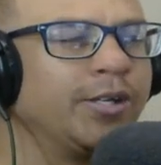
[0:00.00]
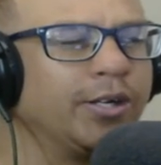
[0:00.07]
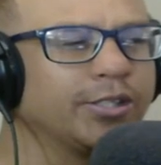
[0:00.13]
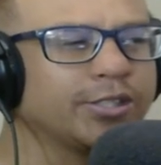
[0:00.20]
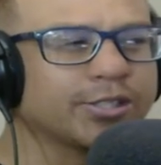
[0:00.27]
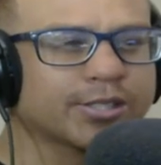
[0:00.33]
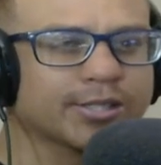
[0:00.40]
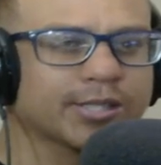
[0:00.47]
know,
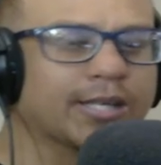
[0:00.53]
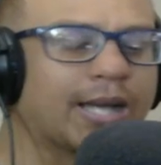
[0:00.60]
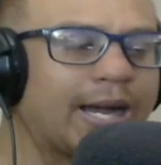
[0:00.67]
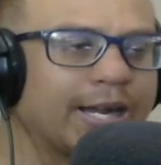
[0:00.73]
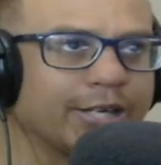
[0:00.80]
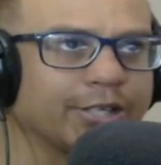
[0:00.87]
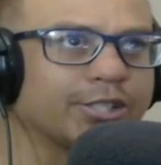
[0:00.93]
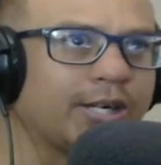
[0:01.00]
just
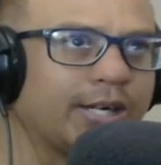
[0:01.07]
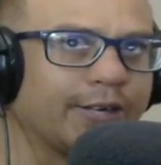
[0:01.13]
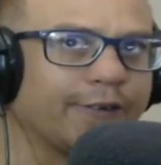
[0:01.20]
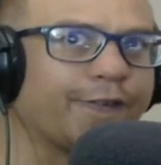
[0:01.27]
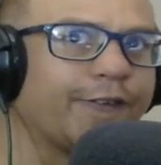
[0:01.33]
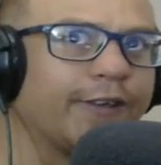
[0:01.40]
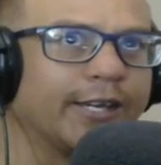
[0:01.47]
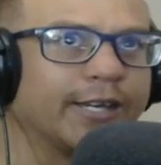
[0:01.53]
kind of trying to
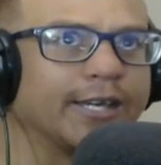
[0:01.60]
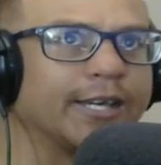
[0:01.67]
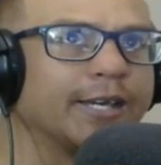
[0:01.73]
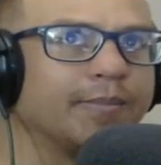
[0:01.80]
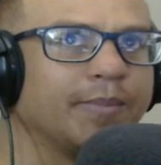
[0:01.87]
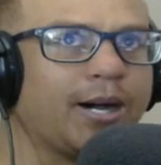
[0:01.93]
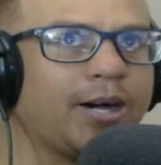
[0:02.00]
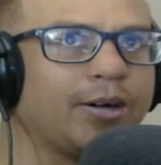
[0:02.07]
figure
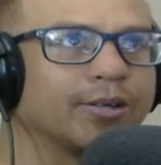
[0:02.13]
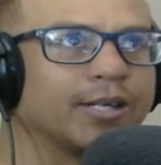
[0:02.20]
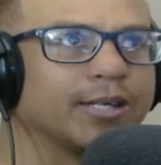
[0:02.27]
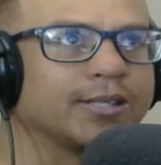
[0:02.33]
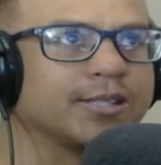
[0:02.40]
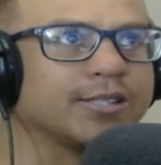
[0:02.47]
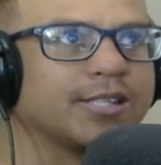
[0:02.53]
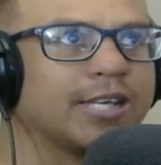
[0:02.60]
him out
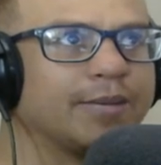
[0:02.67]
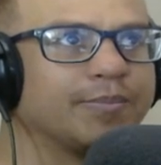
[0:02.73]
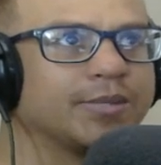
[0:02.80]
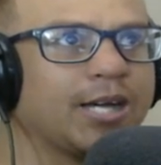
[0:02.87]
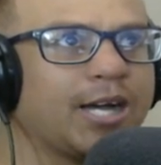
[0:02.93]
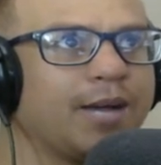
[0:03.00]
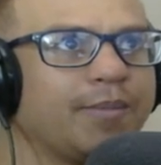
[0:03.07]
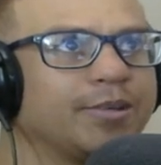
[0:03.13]
at the same
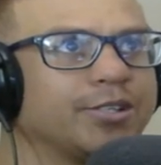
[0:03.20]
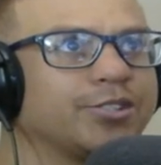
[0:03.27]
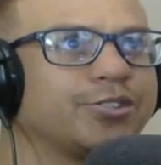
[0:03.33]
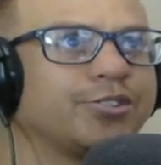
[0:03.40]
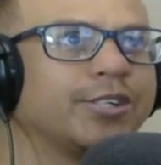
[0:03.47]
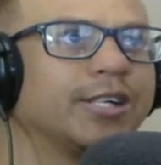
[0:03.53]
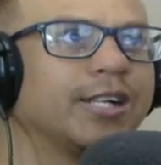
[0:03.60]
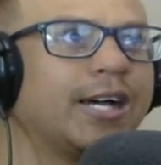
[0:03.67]
time, and just
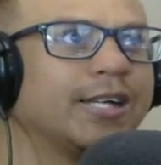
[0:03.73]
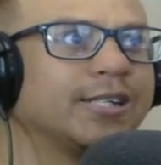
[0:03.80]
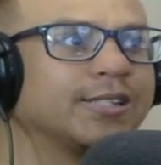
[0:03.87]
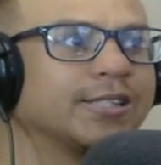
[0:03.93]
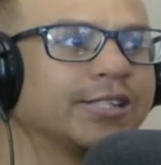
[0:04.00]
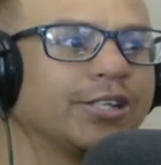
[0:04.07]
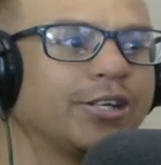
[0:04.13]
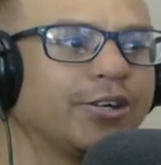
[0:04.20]

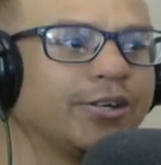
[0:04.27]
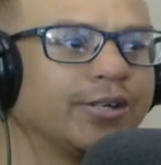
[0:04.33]
realizing, you know,